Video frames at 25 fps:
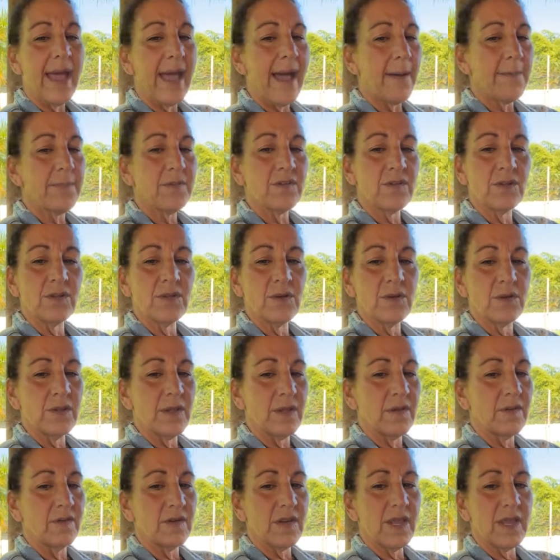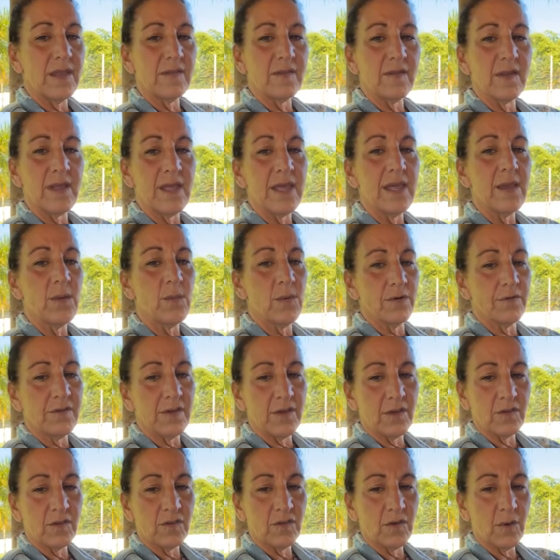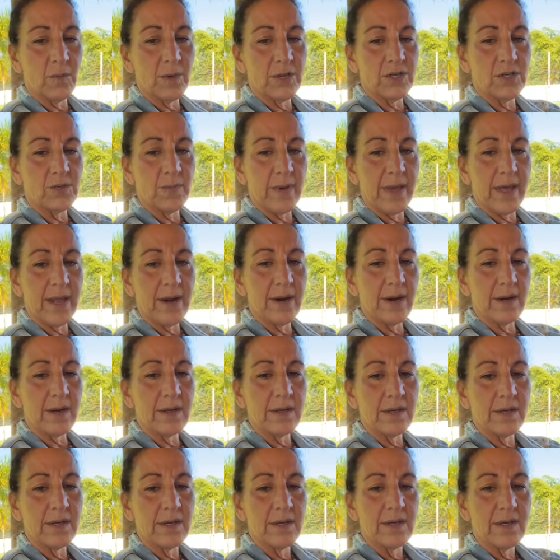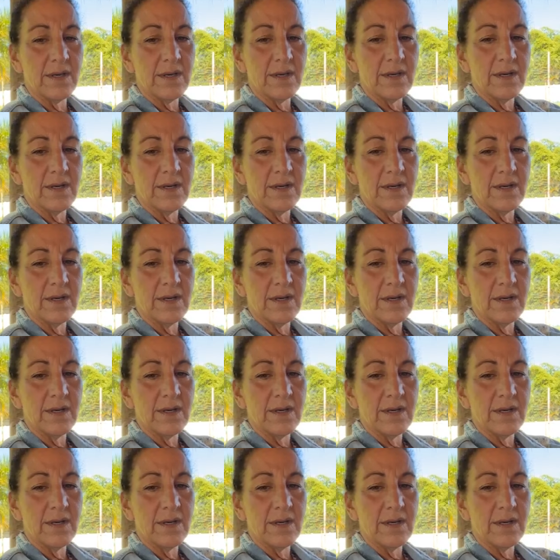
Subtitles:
Absolutely, Stacy. He will feel so much better.